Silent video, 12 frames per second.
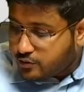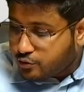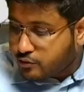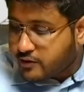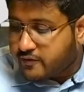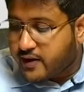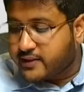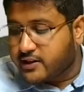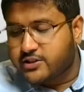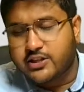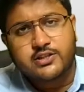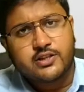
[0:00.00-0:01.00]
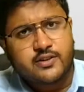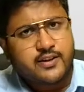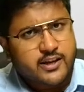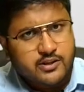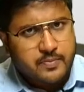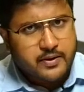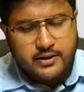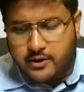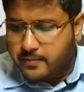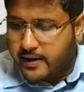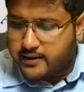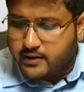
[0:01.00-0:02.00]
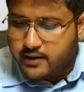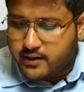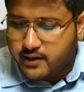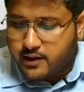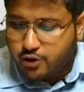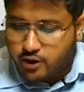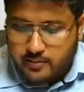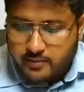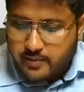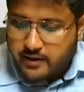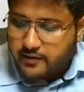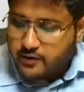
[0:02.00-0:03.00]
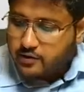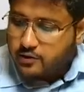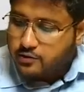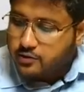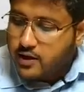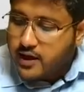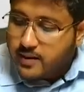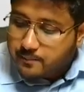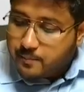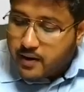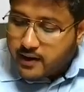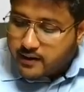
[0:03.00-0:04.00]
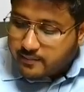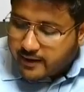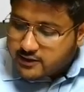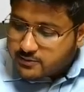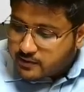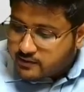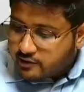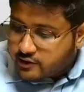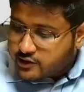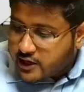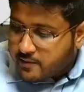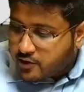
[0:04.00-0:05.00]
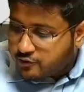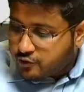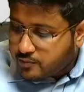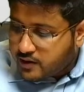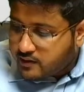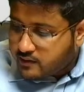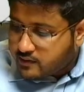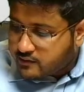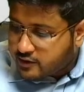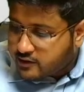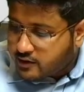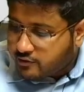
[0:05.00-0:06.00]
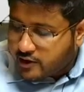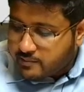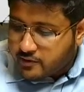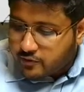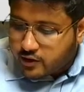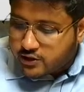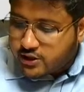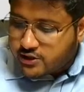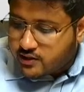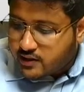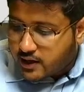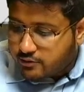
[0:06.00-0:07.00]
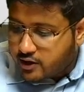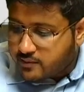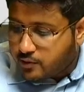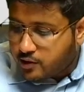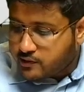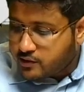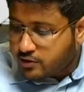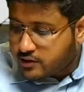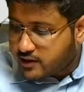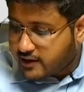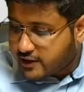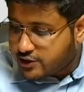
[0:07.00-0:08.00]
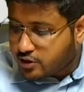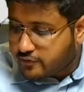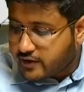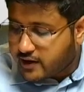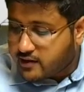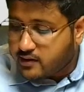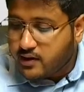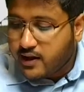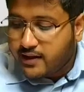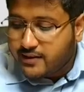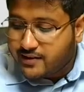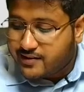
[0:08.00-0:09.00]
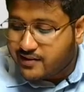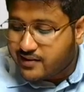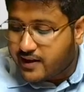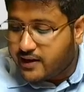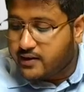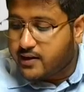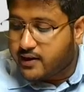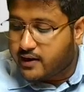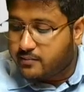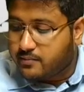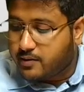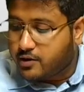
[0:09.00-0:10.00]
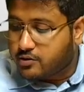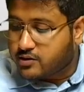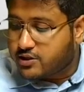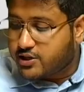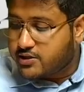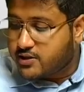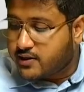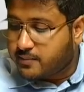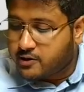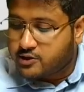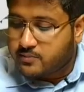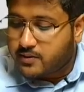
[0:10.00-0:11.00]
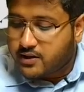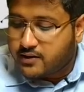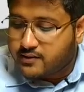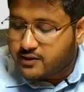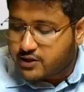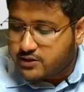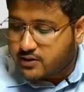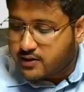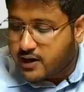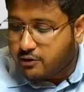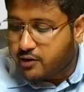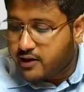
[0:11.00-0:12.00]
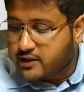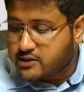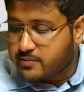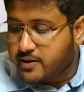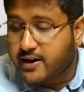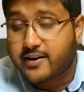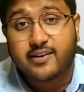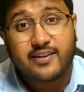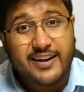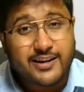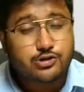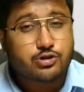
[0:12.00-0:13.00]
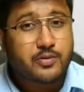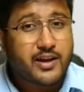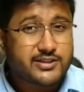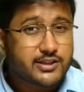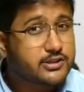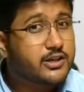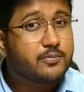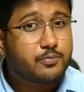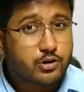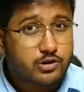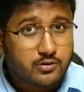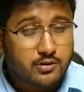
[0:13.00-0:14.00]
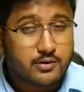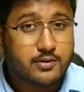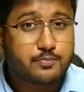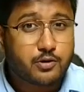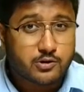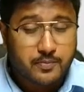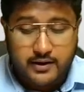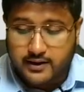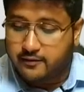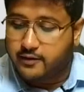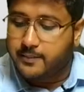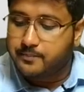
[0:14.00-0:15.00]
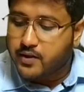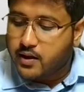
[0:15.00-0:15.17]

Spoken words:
to reflect the changes in expected pattern in economic benefits also. But management's restatement of opening results is the treatment for a change in accounting policy or the correction of an error. This is incorrect because the change in depreciation method is a change in accounting estimate and it needs to be adjusted prospectively.